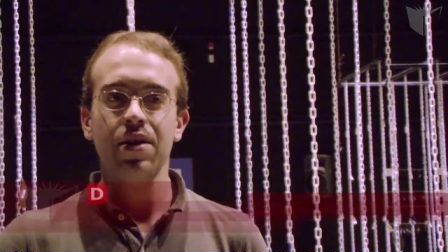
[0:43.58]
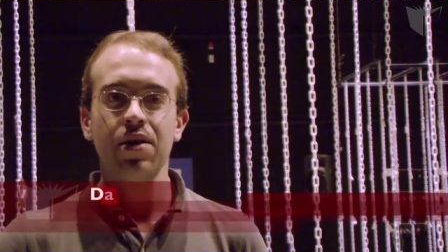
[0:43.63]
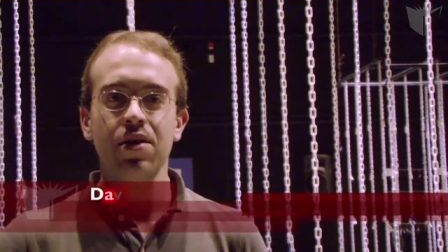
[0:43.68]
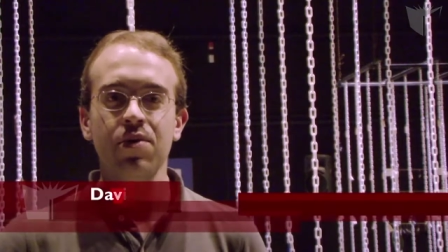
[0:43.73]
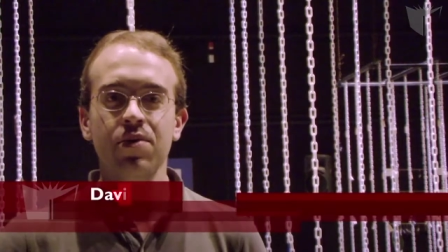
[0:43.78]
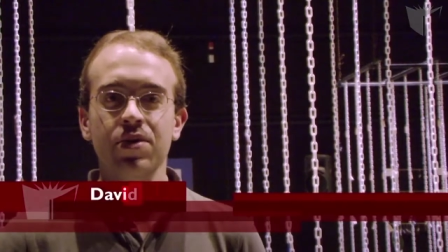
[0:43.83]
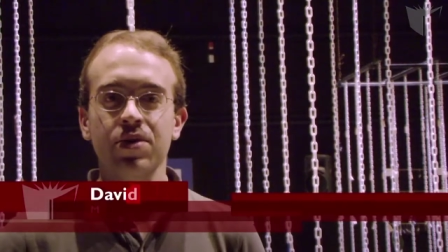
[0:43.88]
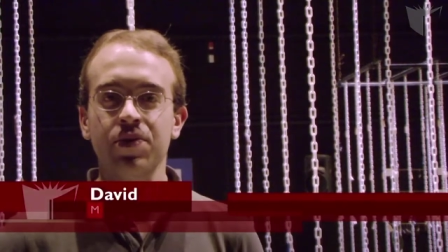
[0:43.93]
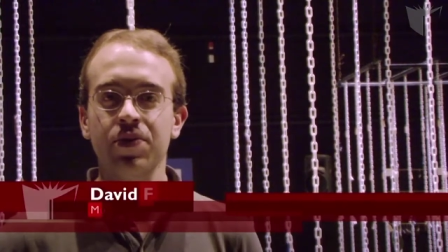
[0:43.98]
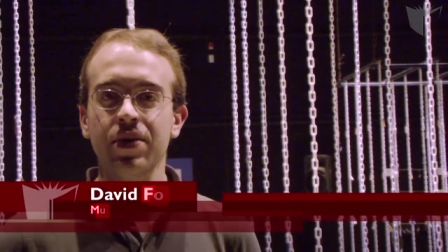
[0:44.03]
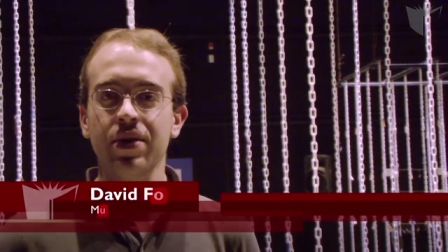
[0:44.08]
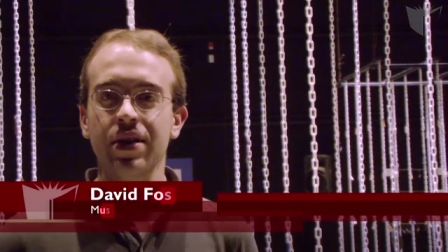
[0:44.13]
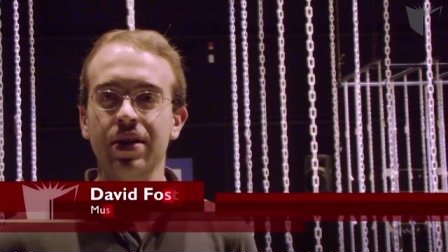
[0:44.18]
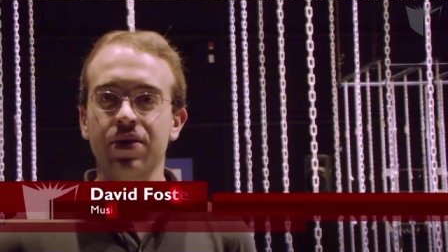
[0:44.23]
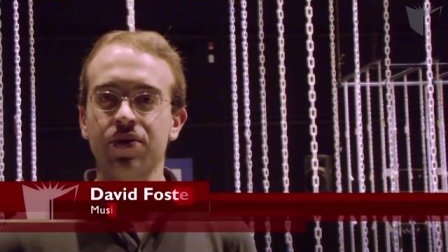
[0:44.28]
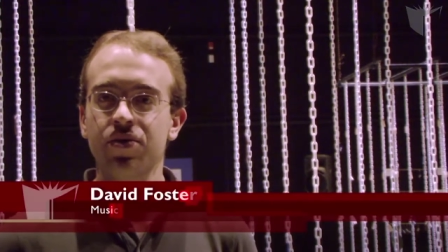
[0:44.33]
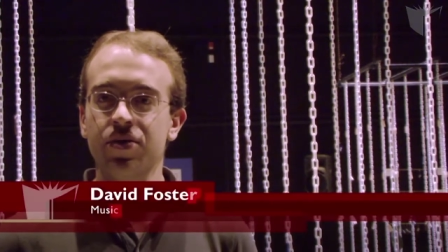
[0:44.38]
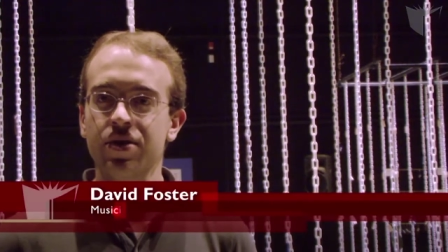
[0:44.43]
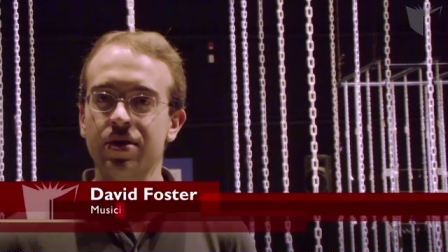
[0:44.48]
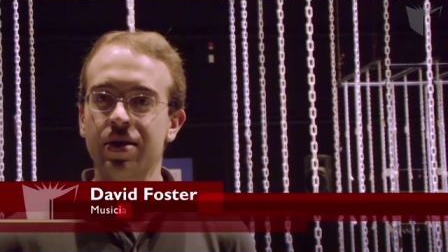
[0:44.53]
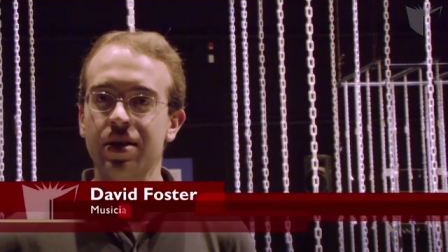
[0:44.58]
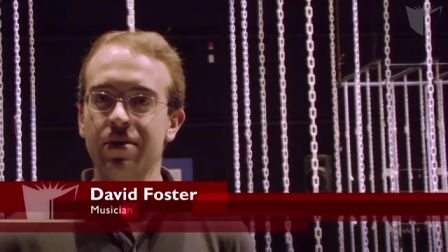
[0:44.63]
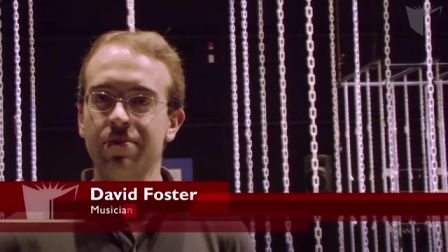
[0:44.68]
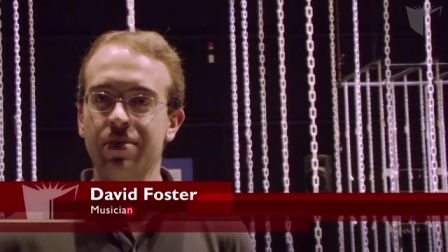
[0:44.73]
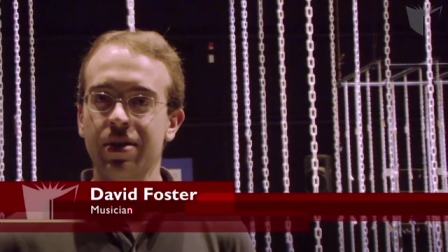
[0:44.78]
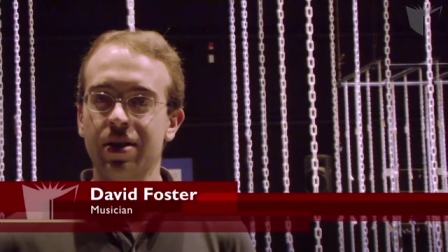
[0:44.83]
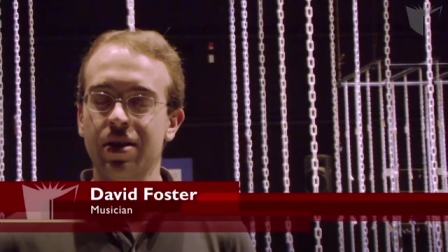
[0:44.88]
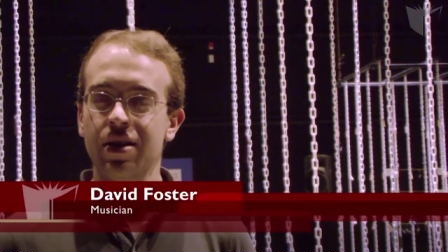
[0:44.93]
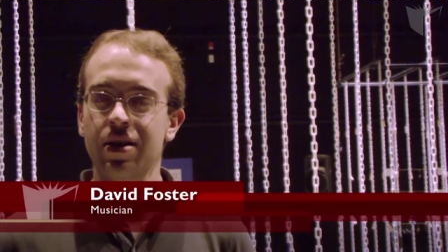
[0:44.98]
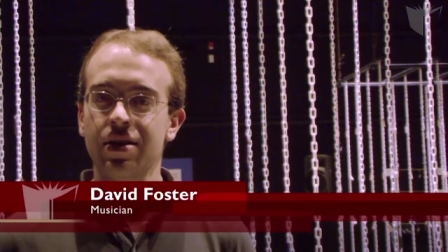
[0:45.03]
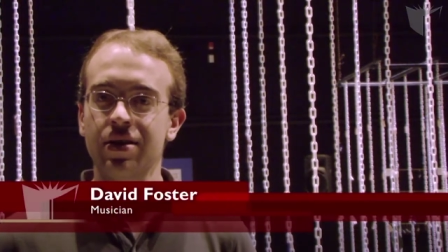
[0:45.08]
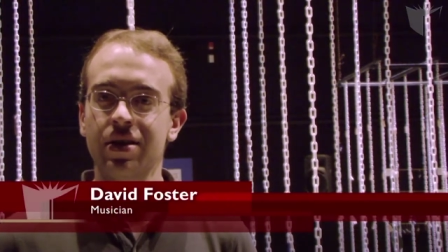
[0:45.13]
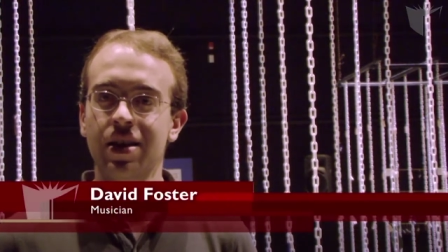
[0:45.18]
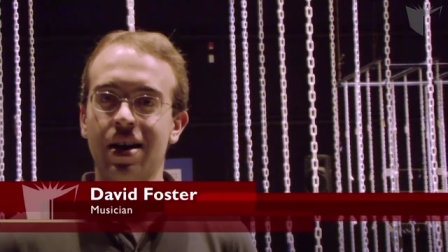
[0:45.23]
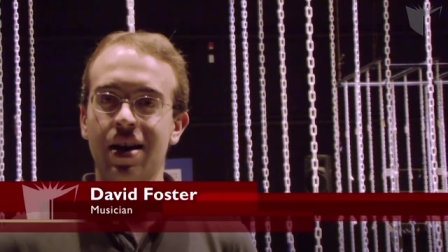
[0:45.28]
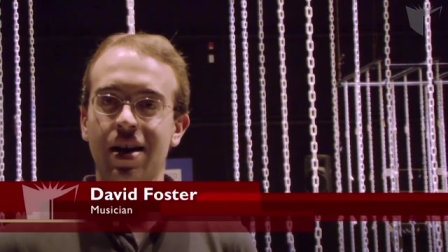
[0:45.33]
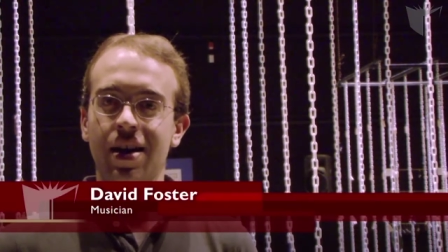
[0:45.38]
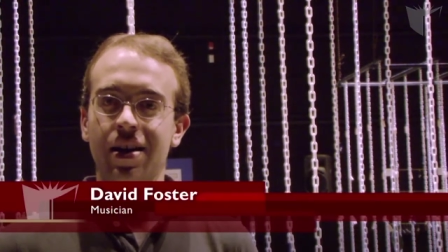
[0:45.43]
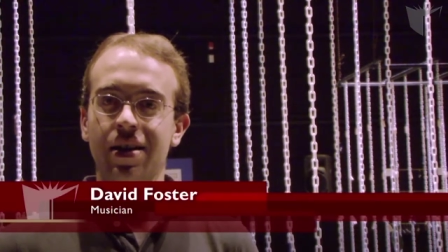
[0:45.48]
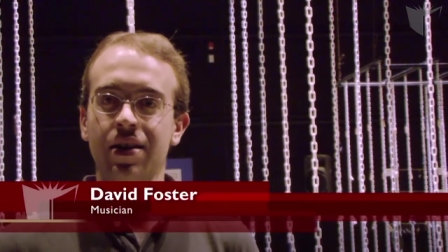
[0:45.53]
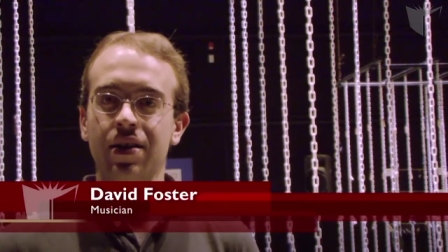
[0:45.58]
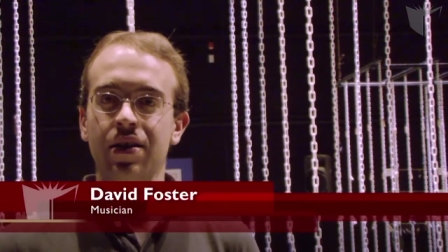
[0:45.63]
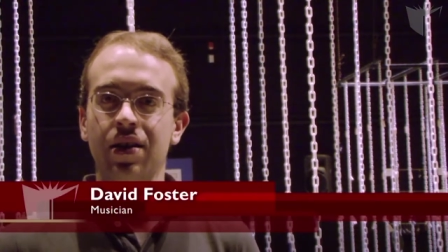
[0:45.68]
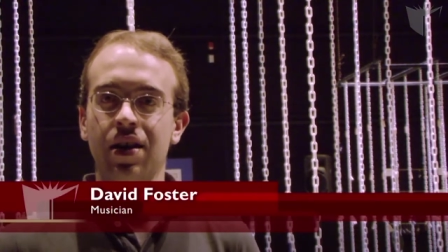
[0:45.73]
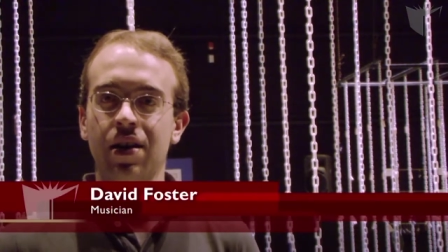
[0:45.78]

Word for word: thought it was really interesting because I,